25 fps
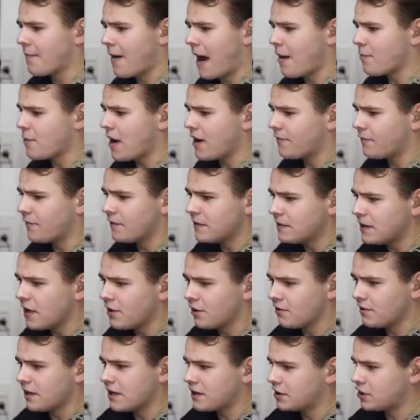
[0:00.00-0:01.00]
we have
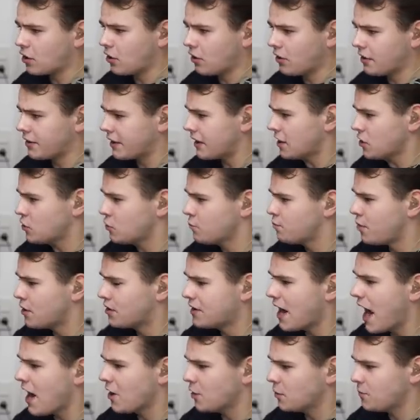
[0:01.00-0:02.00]
literally turned into
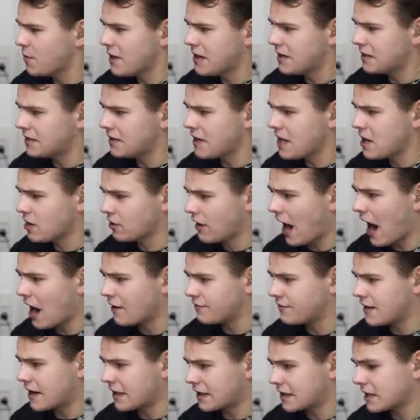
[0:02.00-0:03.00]
potato PC
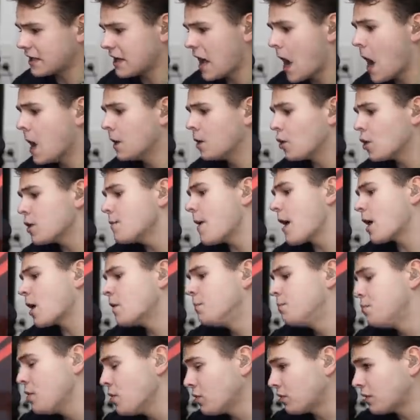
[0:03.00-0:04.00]
graphics. Literally, my
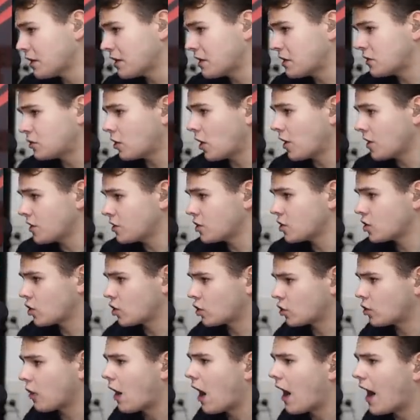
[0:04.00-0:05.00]
computer is starting to
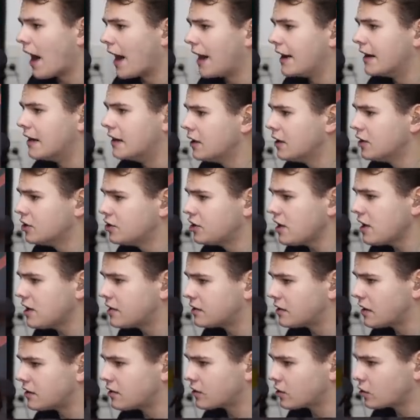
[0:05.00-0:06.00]
cry.
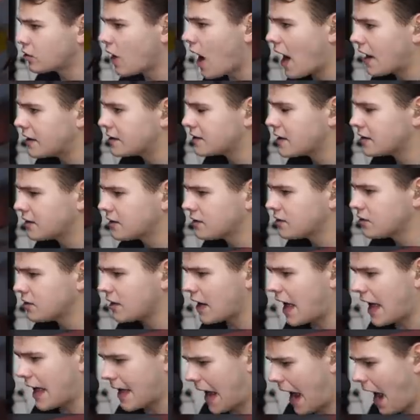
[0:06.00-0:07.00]
Jesus Christ, this isn't...
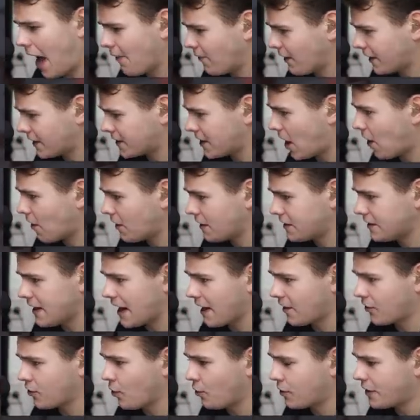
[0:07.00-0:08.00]
I have like an
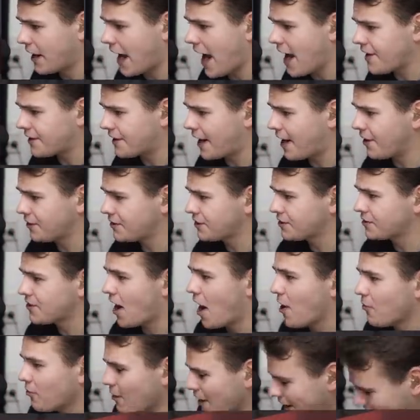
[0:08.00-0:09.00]
RTX 3080. How is this
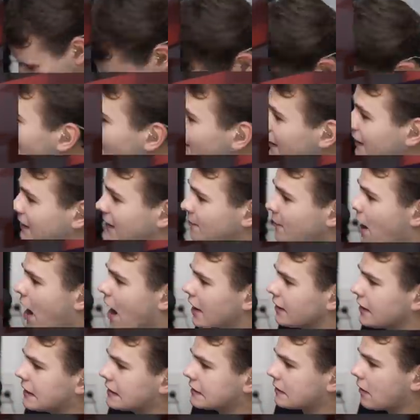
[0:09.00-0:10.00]
not working? All right, come
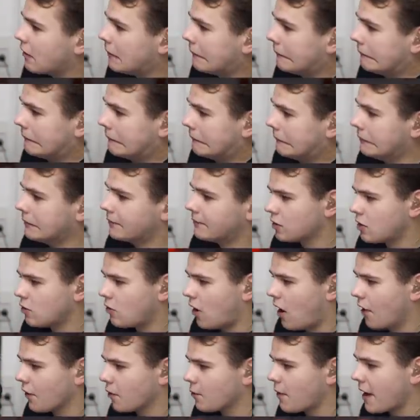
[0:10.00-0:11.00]
on, let's... Oh, go
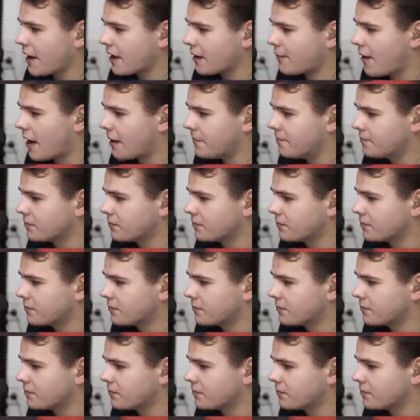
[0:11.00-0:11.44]
all the way. Come on.